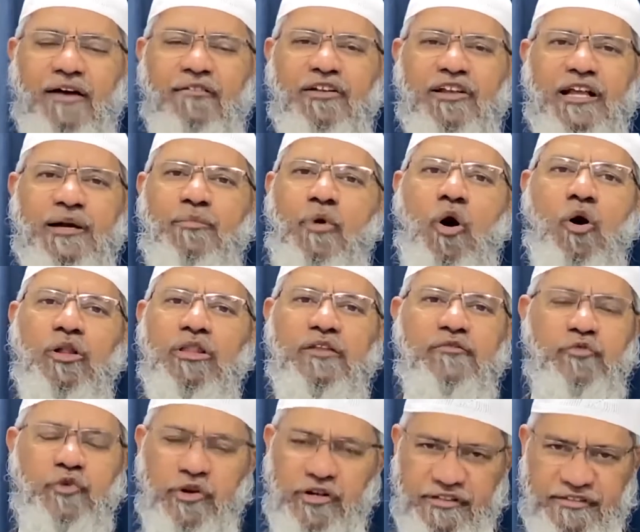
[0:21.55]
I welcome
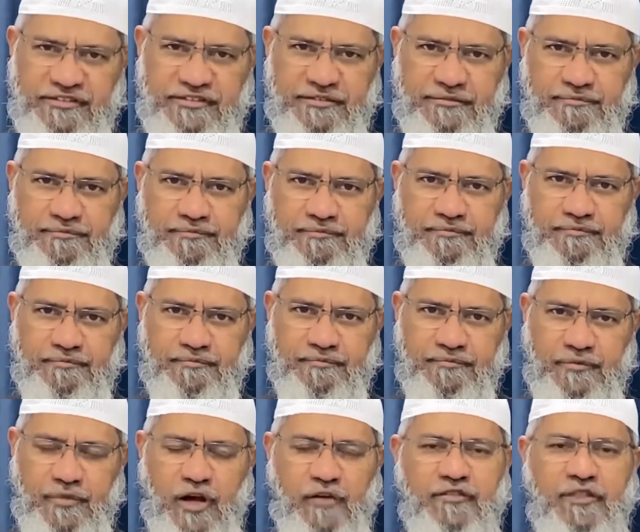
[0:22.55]
all the viewers
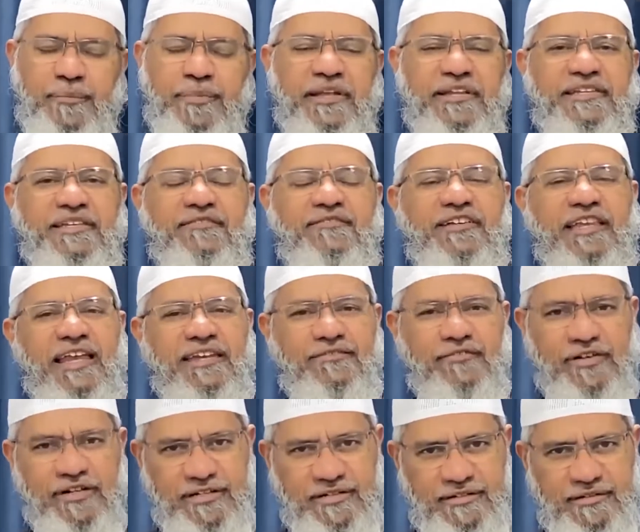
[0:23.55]
of the Peach TV
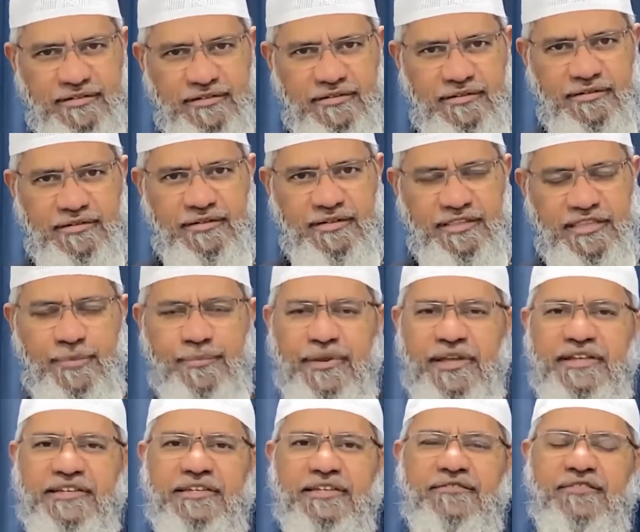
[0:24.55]
network,
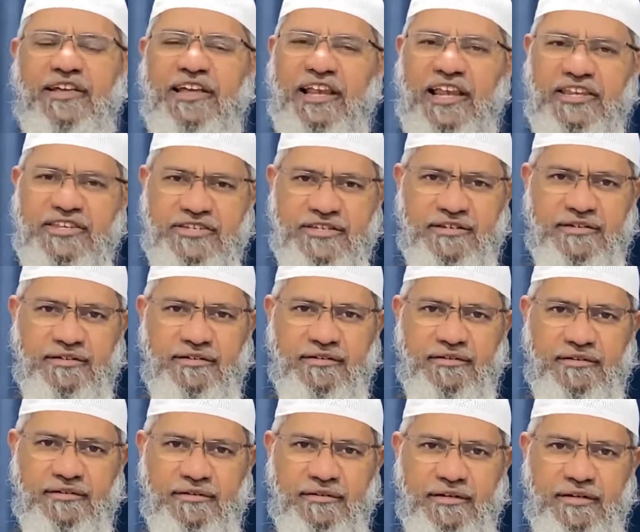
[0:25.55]
the Peach TV English,
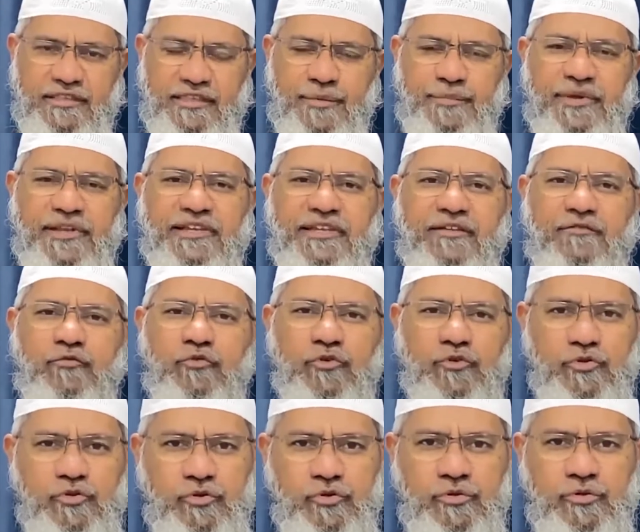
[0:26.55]
the Peach TV
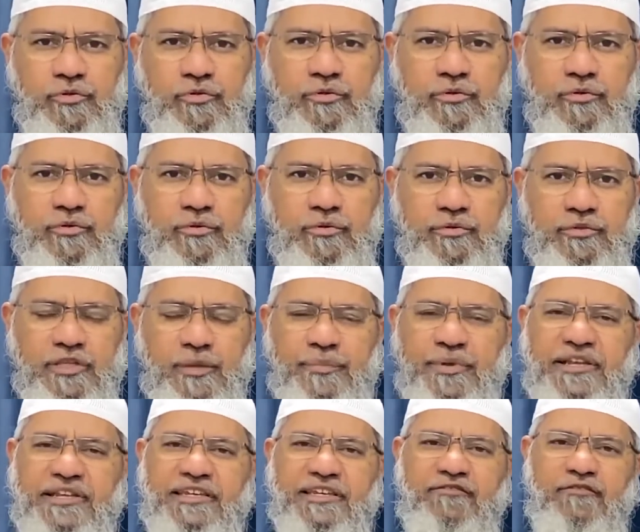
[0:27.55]
Urdu,
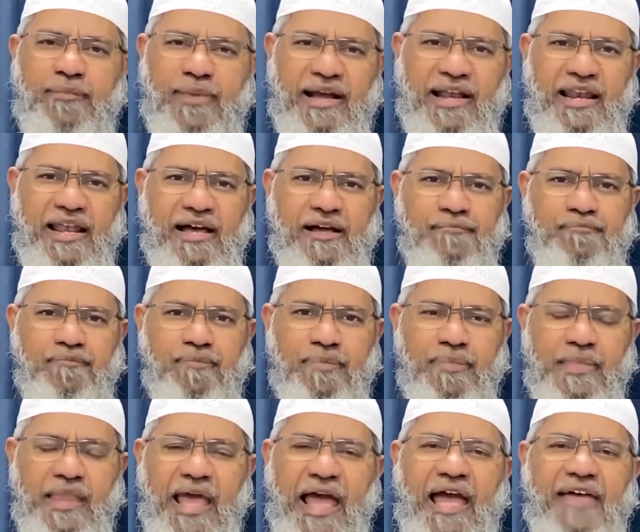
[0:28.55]
the Peach TV Bangla,
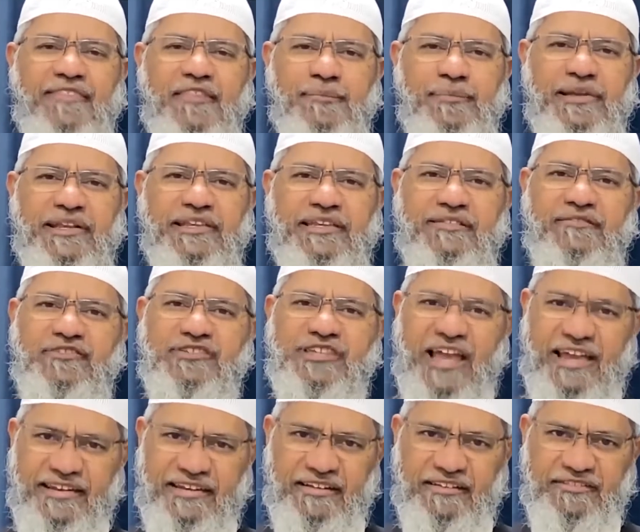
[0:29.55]
and the Peach
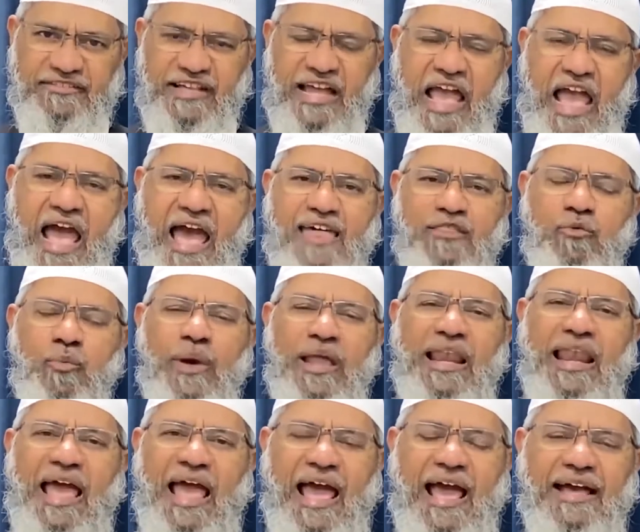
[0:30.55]
TV Chinese, as
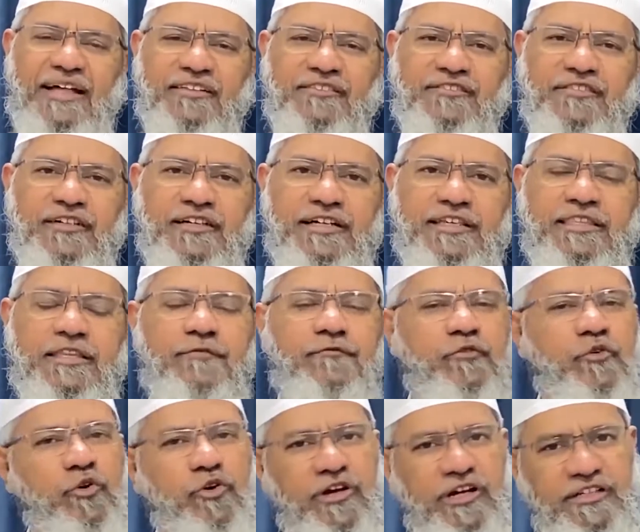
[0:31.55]
well as
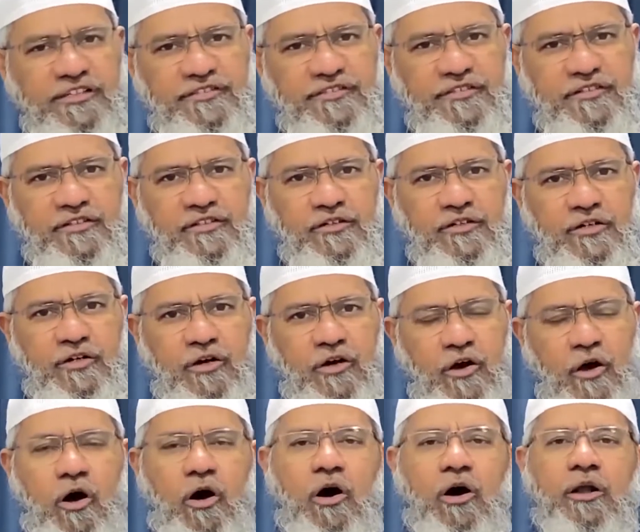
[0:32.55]
the viewers
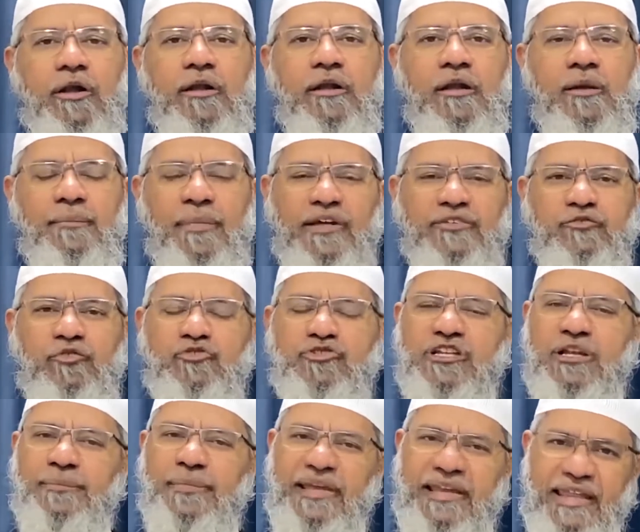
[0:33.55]
on my
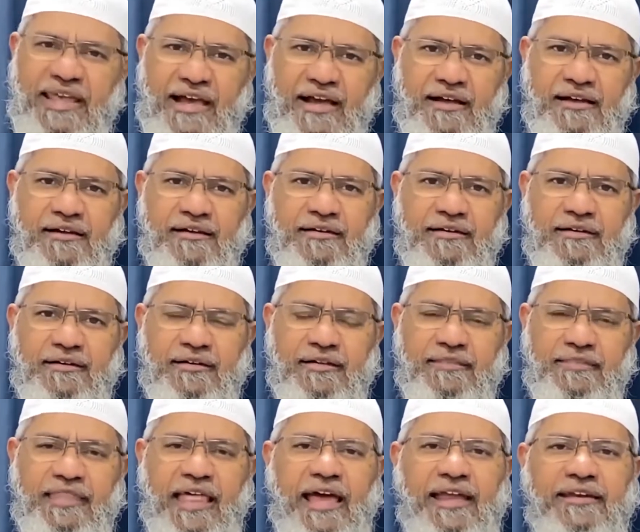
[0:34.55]
social media,
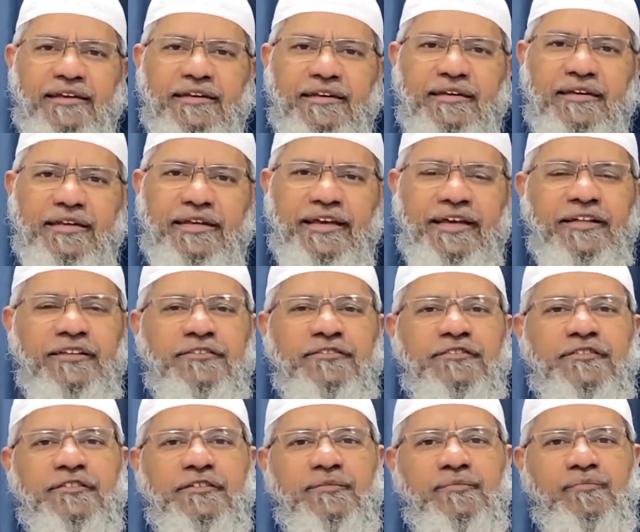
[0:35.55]
that
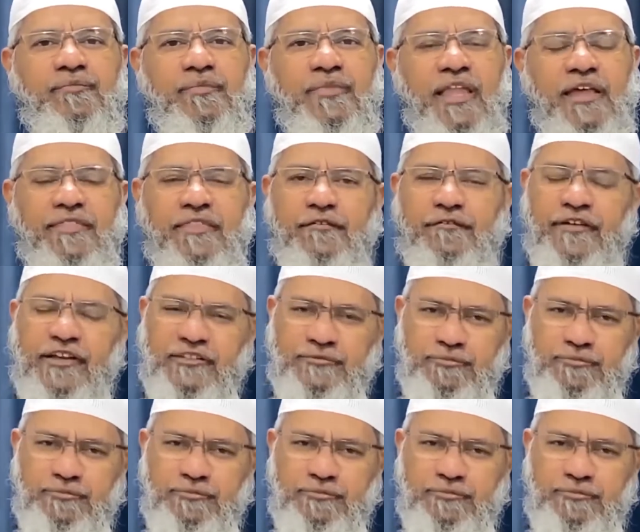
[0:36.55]
is the